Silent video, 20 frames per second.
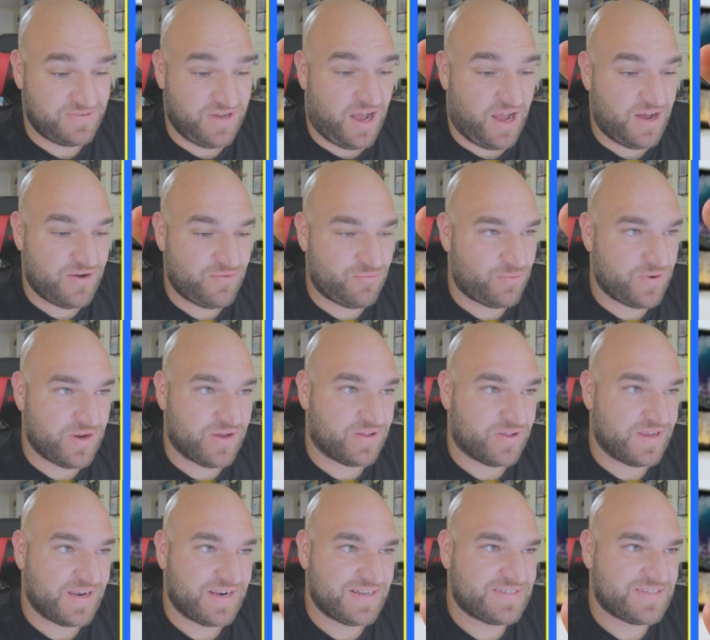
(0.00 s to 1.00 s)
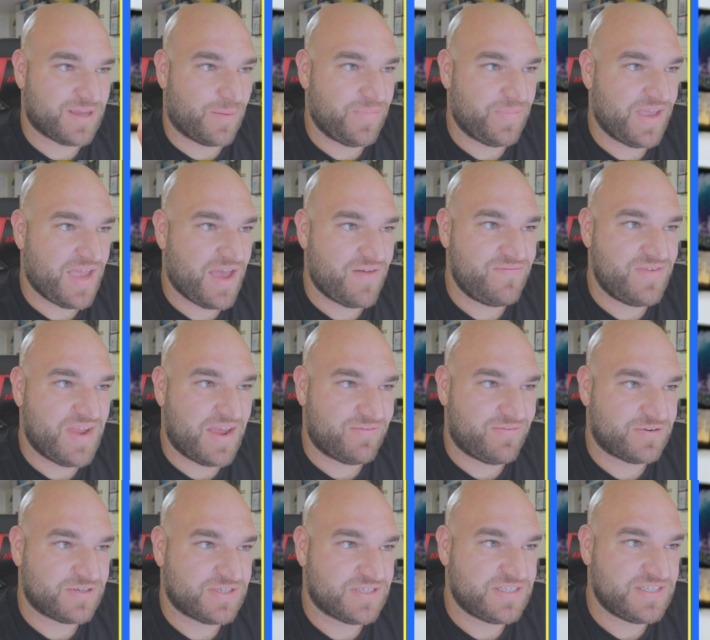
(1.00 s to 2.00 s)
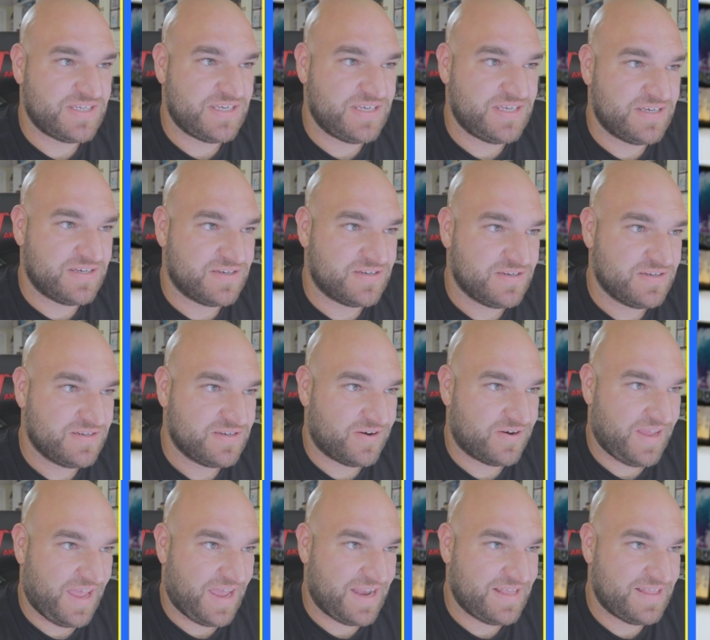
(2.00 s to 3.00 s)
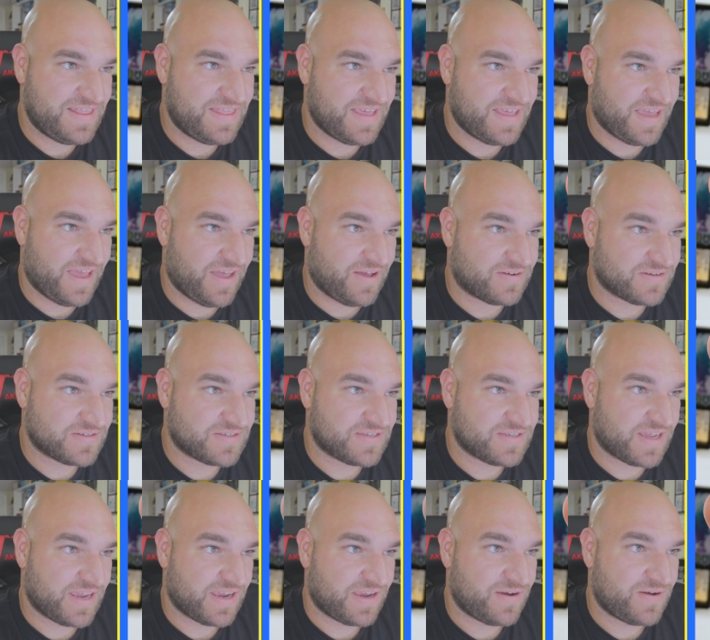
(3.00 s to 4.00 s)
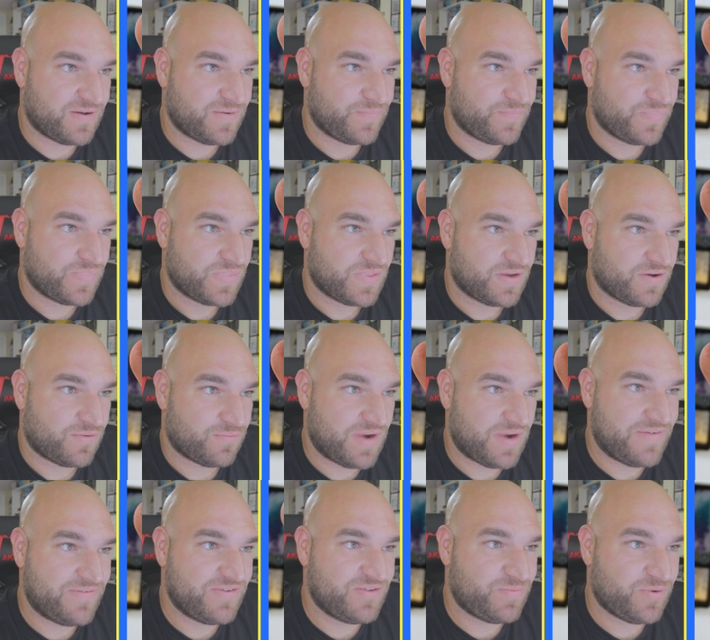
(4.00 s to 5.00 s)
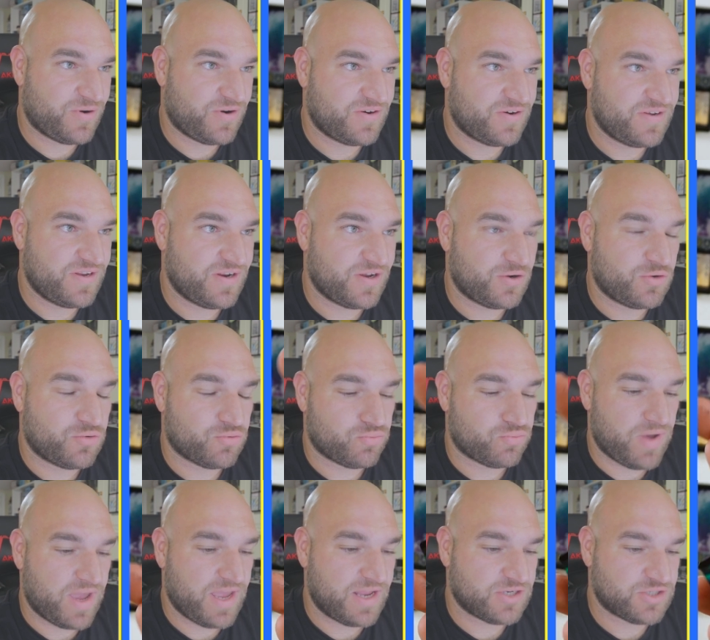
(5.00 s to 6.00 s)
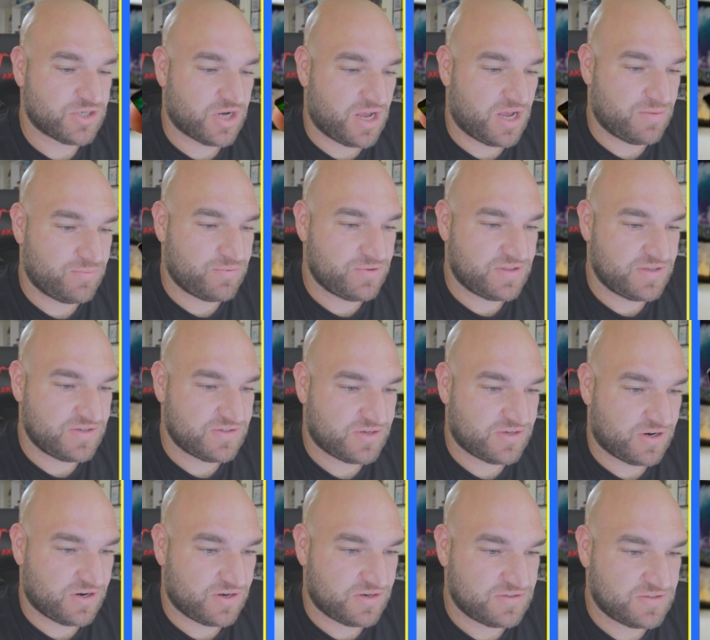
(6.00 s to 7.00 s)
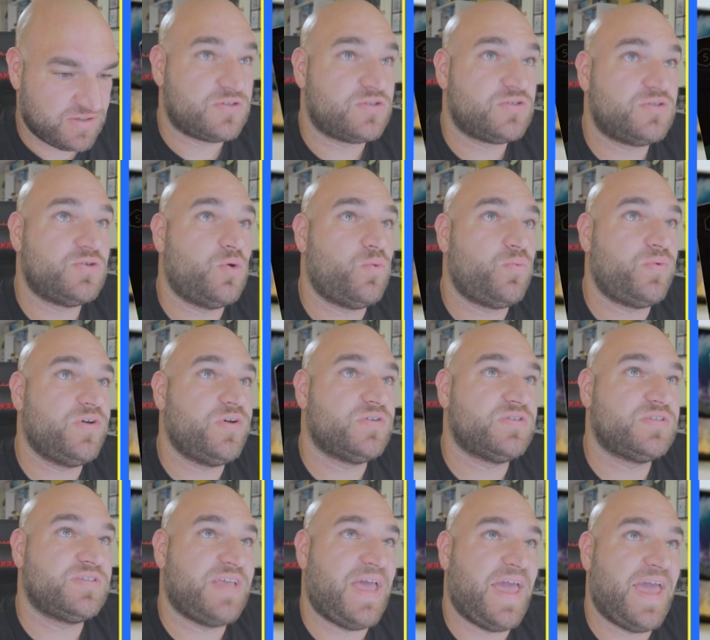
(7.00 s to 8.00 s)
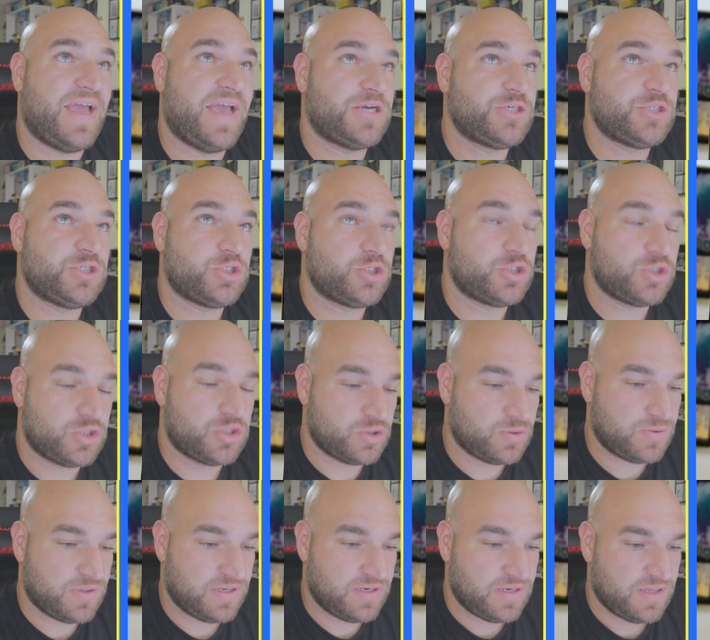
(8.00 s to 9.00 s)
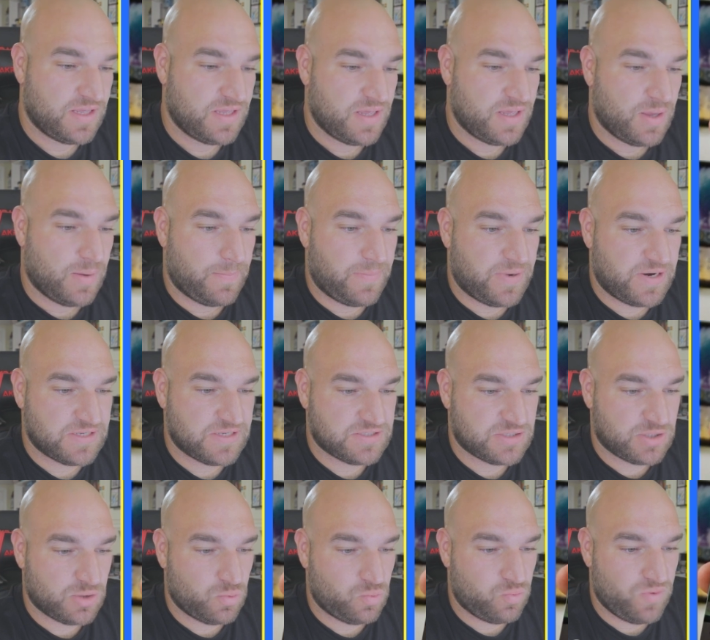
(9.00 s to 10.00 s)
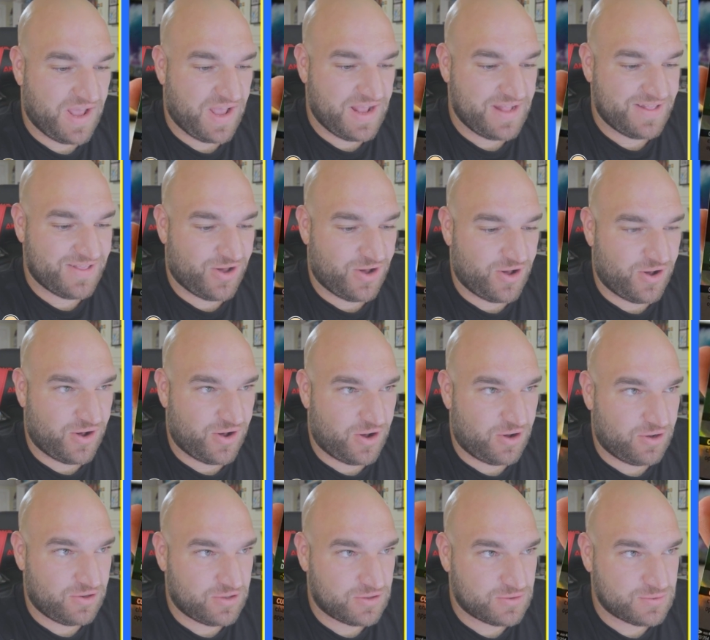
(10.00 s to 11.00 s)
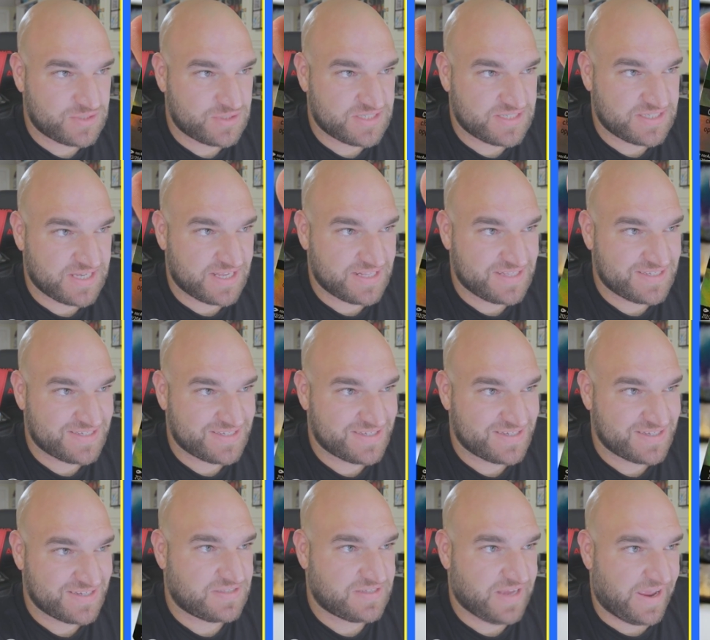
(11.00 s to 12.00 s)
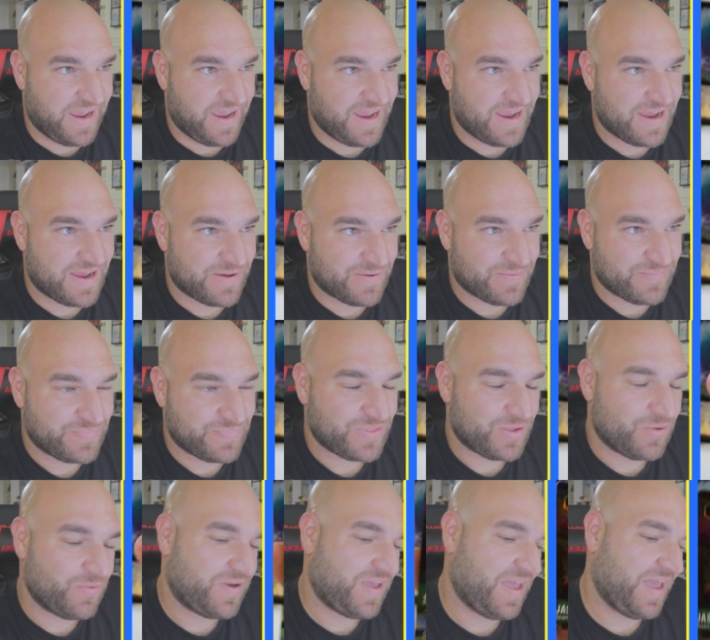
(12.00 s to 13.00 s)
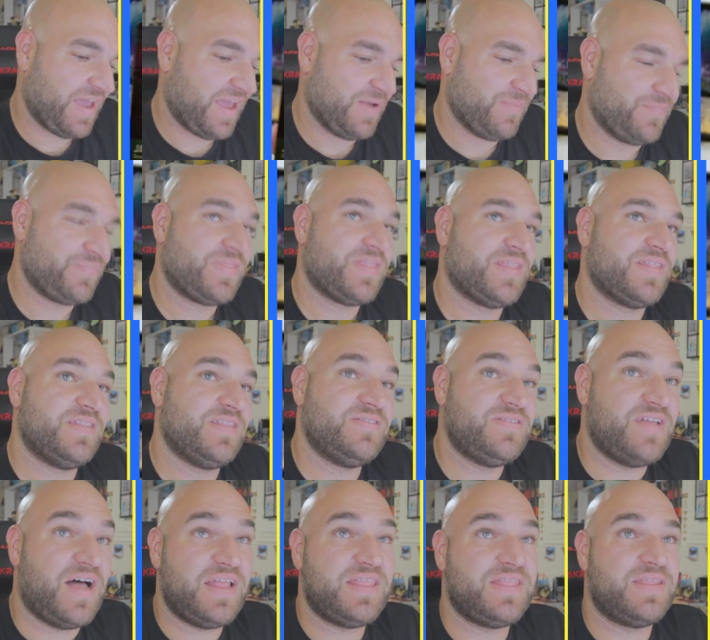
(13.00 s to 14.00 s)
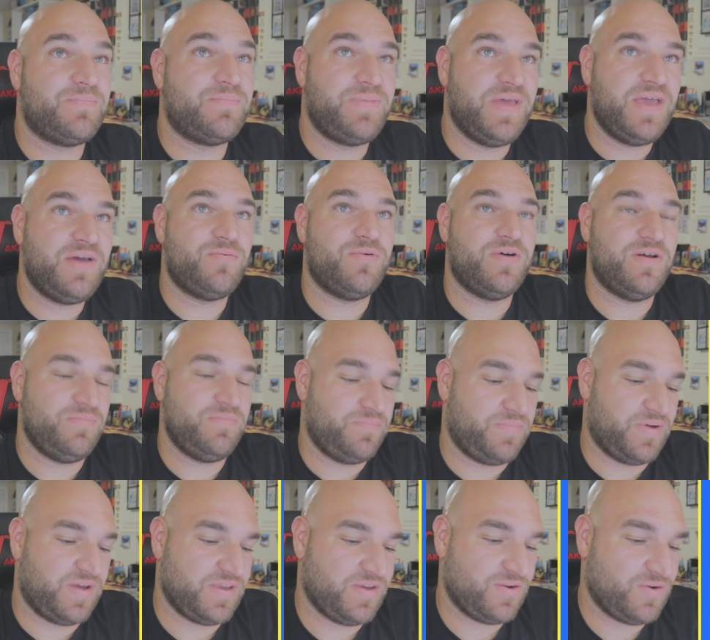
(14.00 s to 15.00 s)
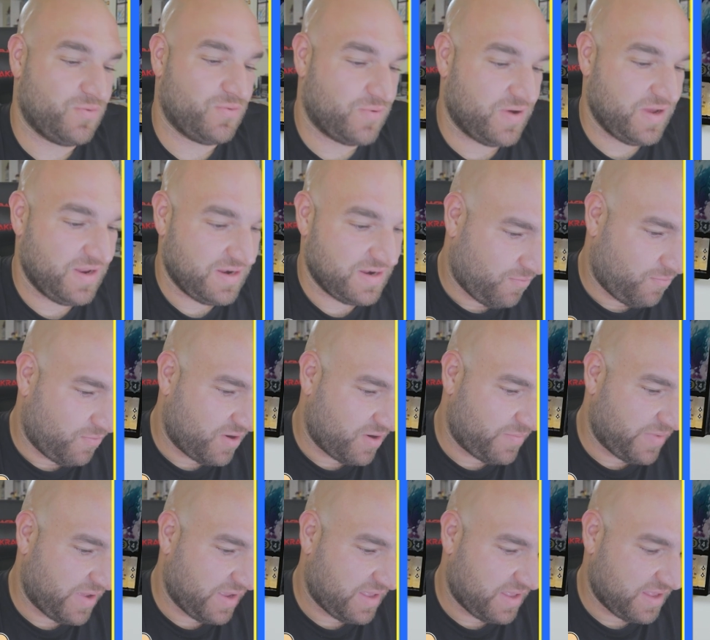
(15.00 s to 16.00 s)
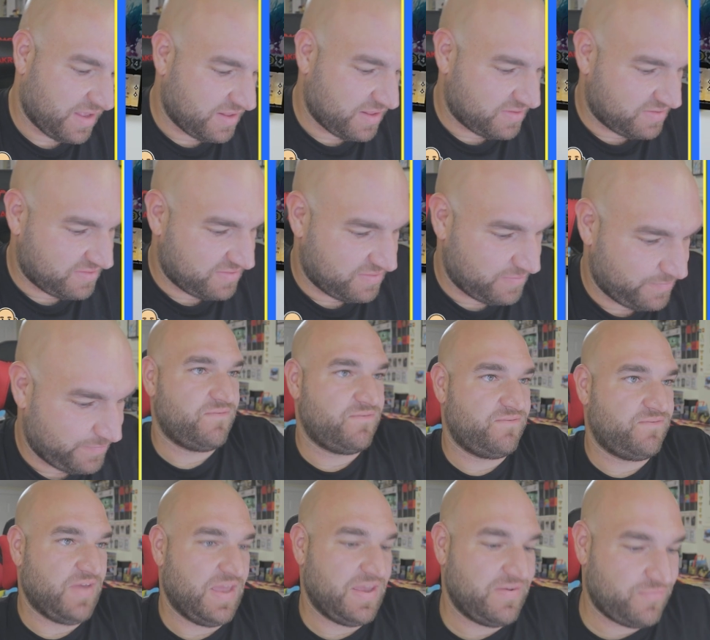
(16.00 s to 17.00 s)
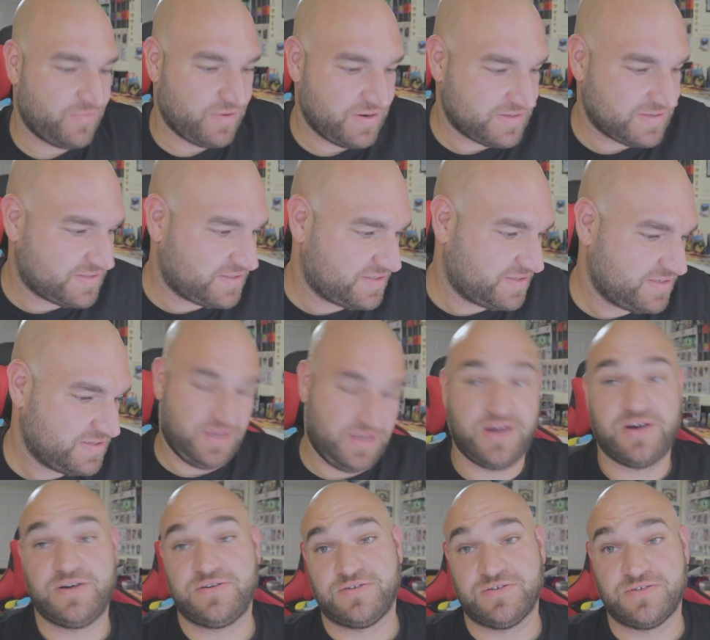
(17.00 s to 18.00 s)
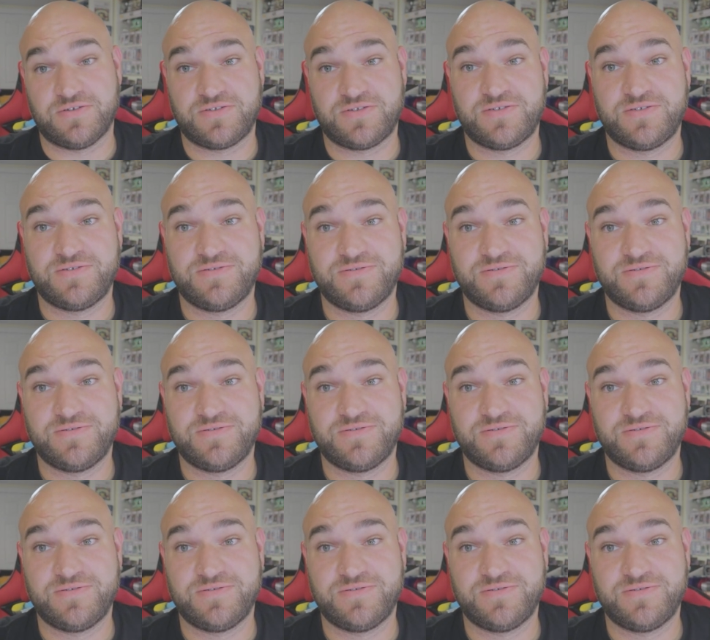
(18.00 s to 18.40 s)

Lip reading: unreal, and something I've never seen on anything else. Like, Ravensburger did a great job with these cards. There's no real texture to it, but it's the way the holo sits. Damn. Okay, this is not the big one, but you know what? One of my kids' favorite characters.